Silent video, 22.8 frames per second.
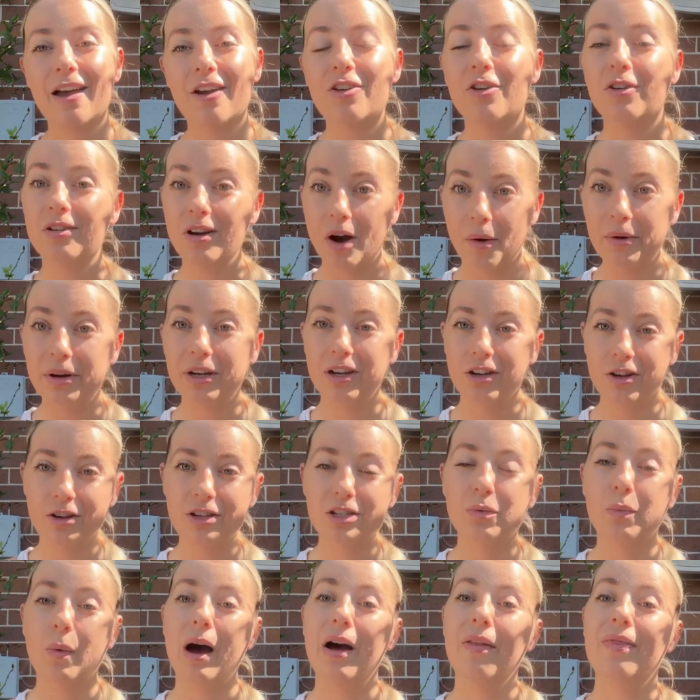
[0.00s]
You're going to use
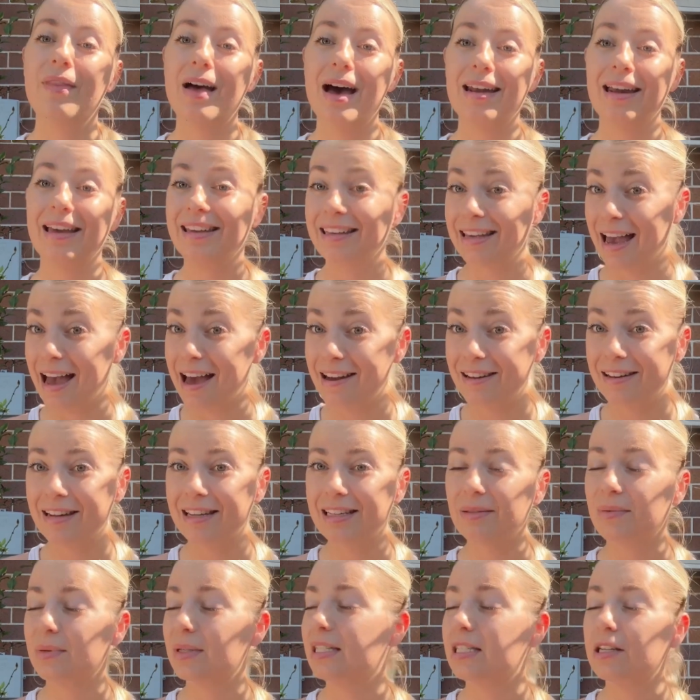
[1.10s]
one that again is
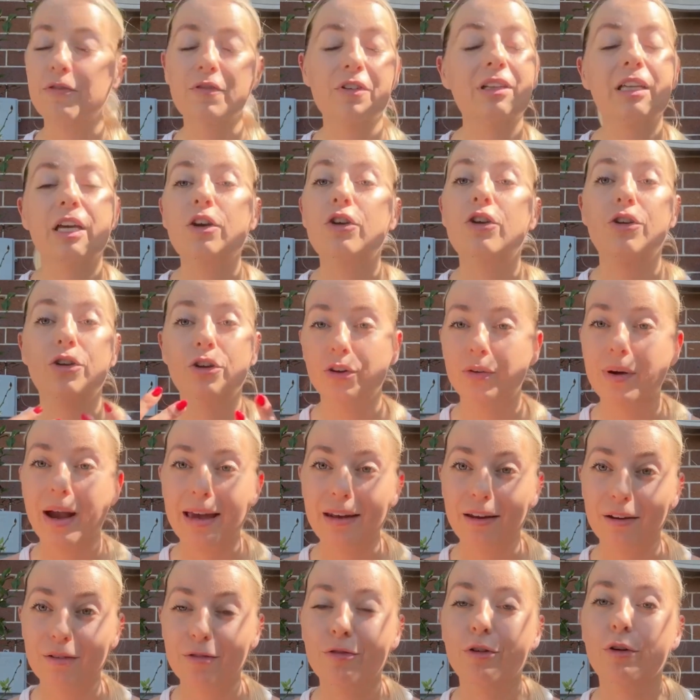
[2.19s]
specifically
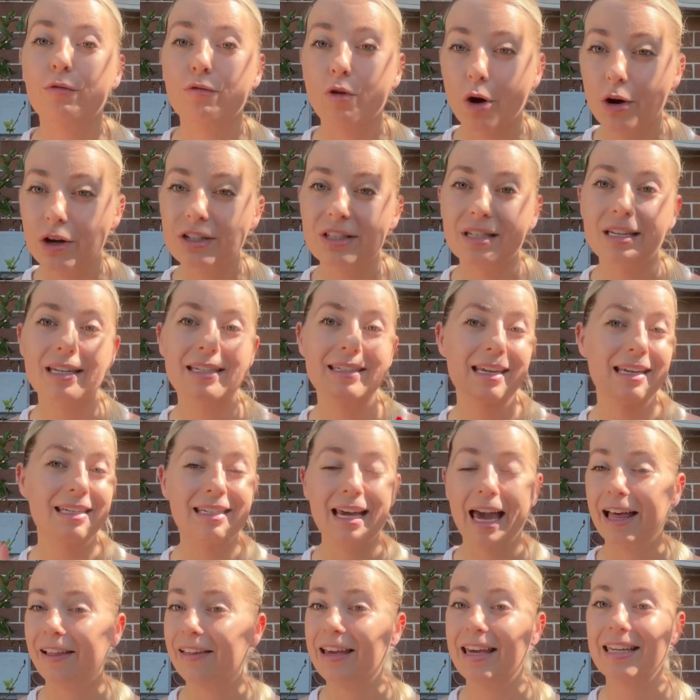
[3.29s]
curated for roses,
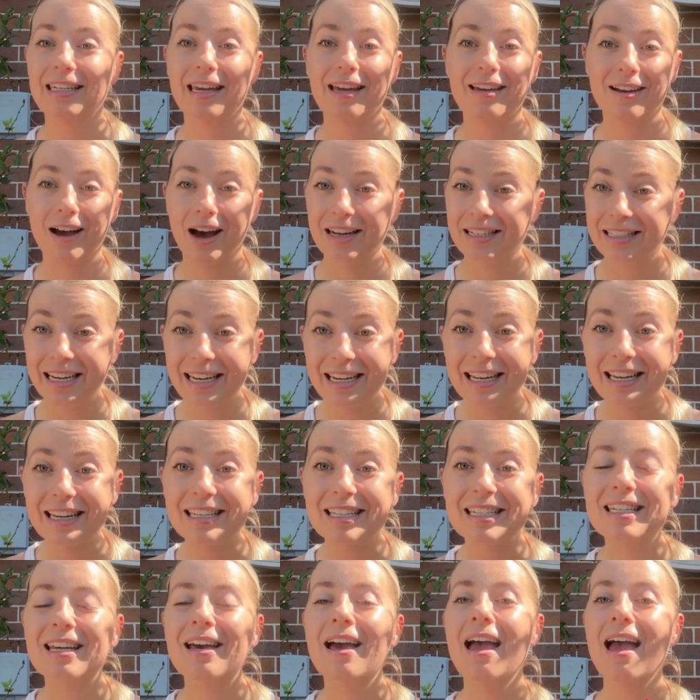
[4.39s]
azaleas, and gardenias.